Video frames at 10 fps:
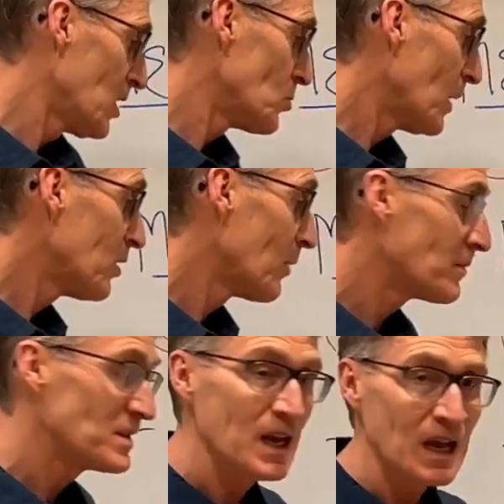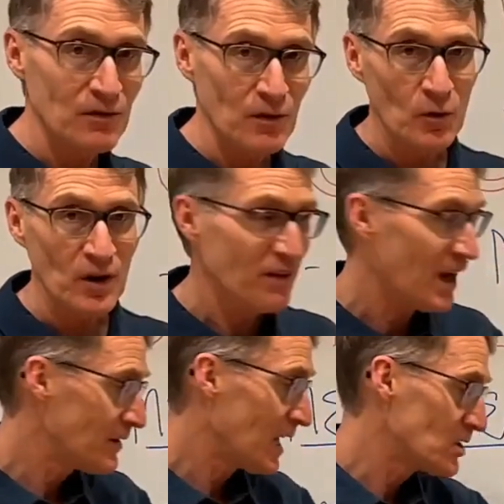20 grams a day for 4 to
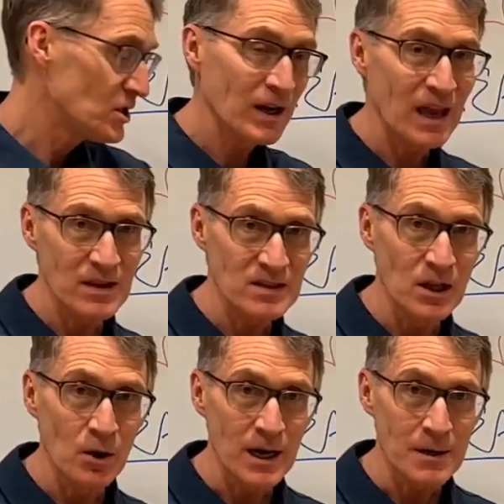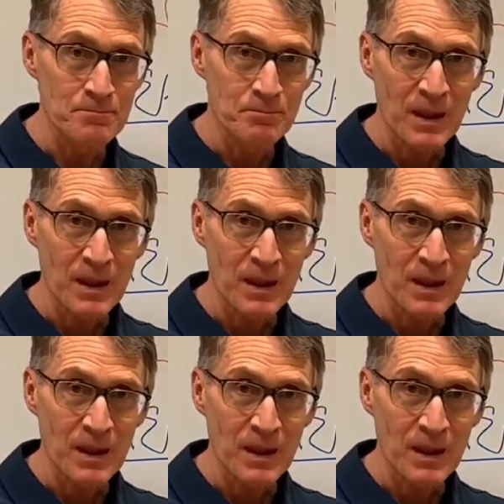5 days, and you'll get this loading.